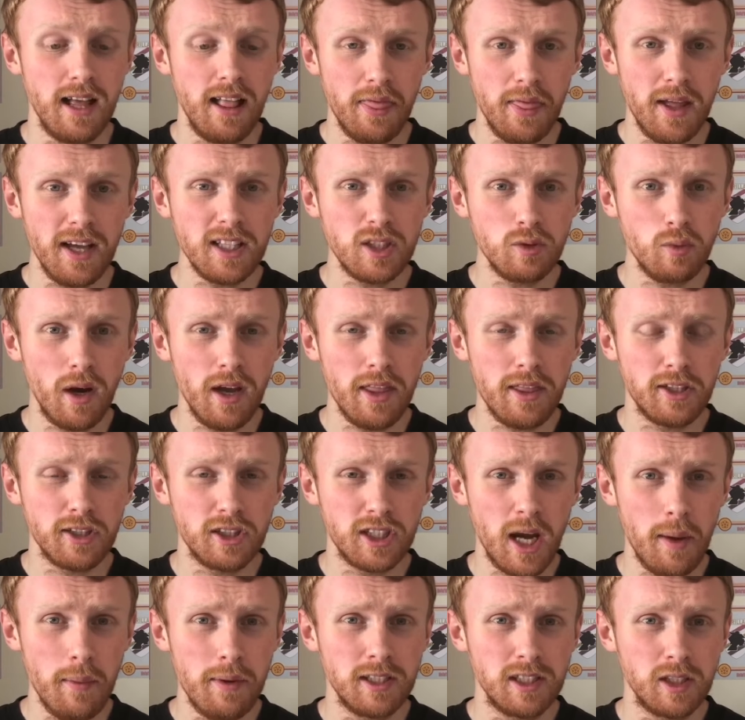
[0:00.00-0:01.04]
That's why the
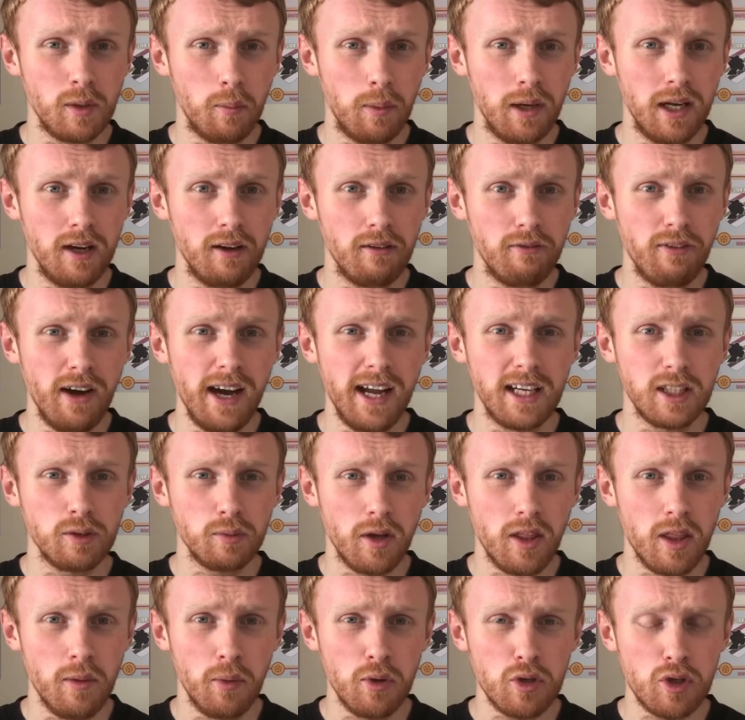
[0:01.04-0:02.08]
Championship playoff final is
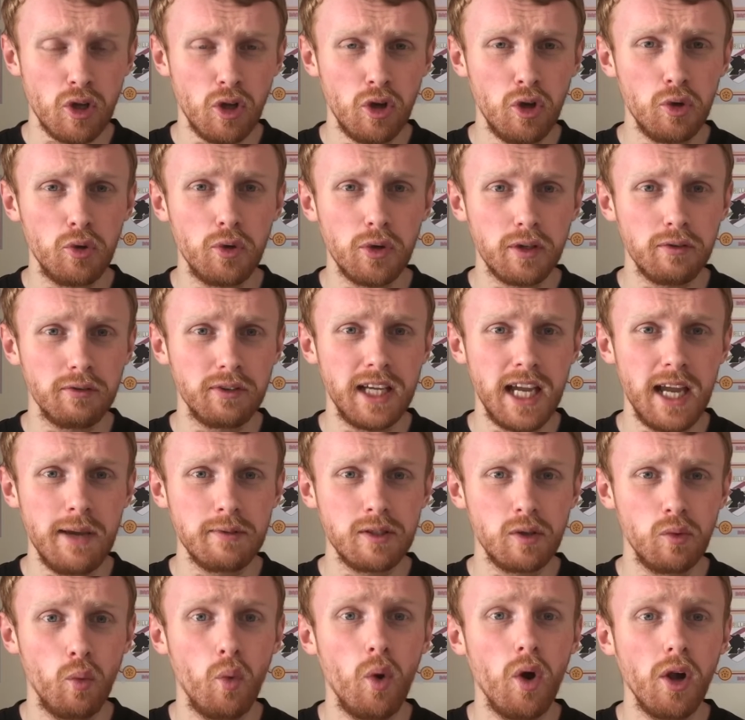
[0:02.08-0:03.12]
one of the most lucrative games
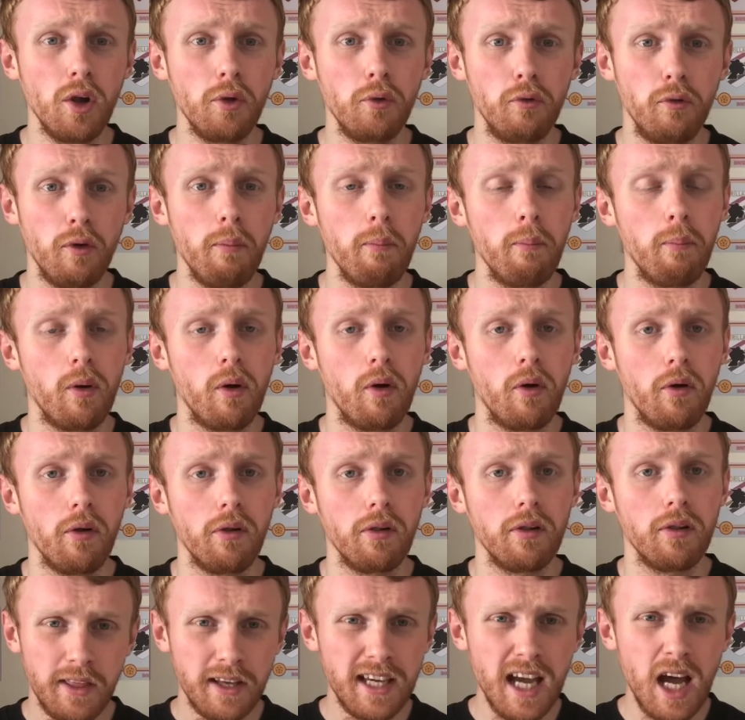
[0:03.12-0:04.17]
in world football.
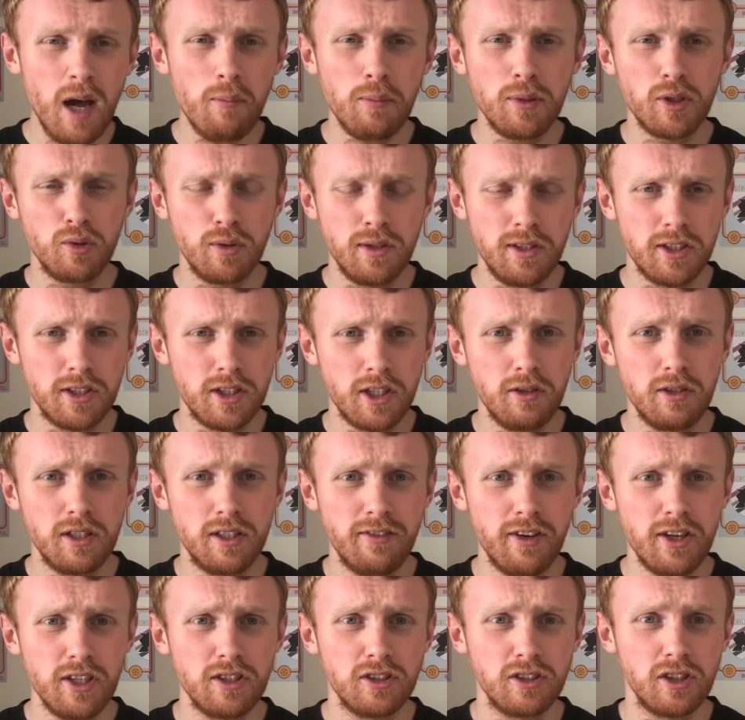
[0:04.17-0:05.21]
The gap between the two
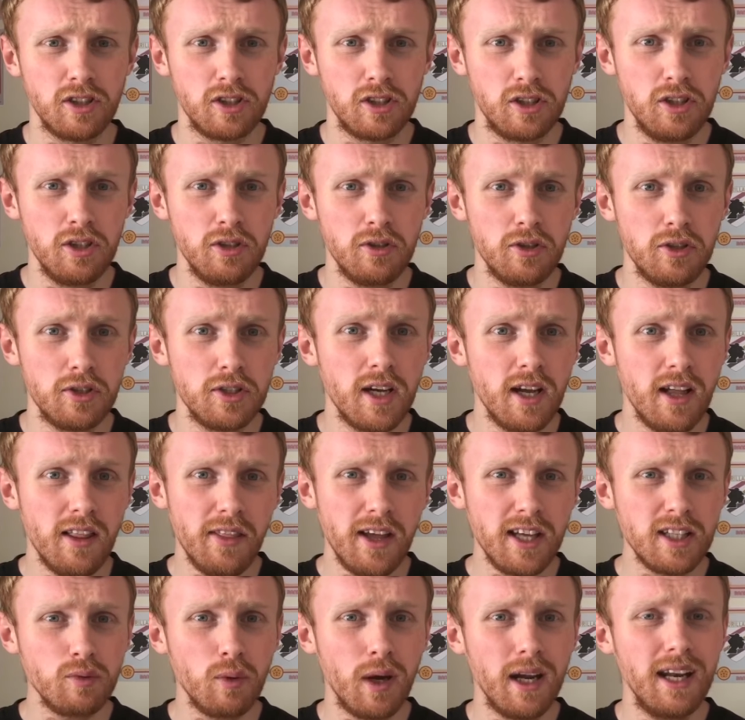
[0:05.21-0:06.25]
divisions is huge.
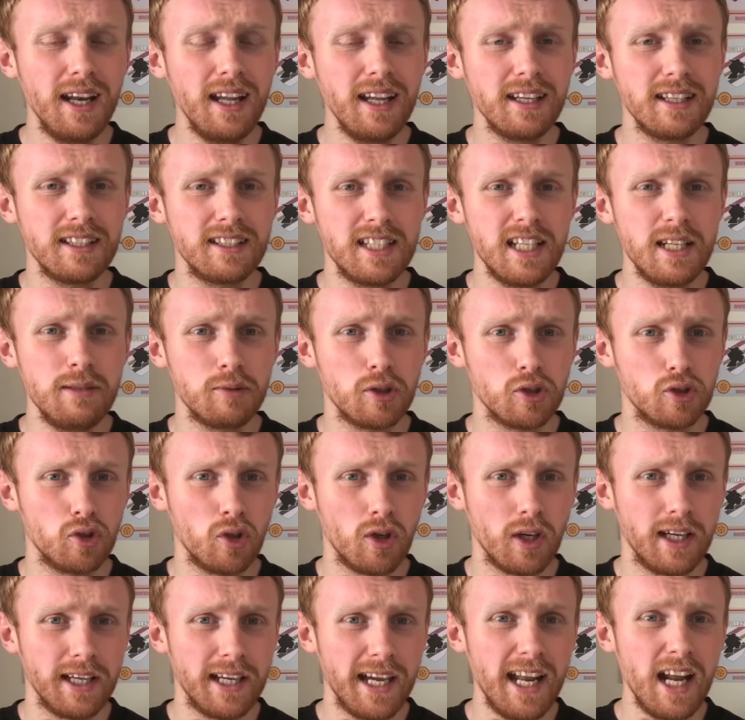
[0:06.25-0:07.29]
That's why littler teams are
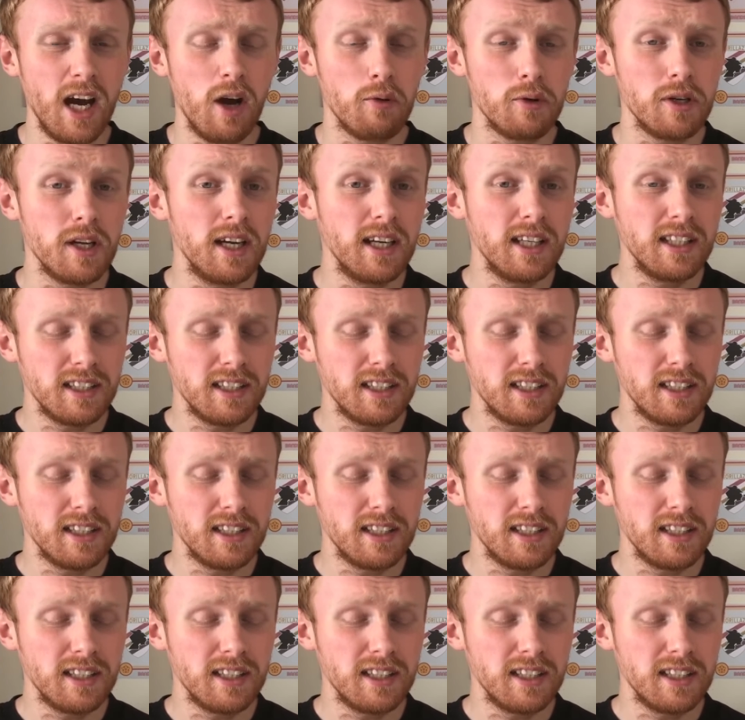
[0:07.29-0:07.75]
struggling to get out.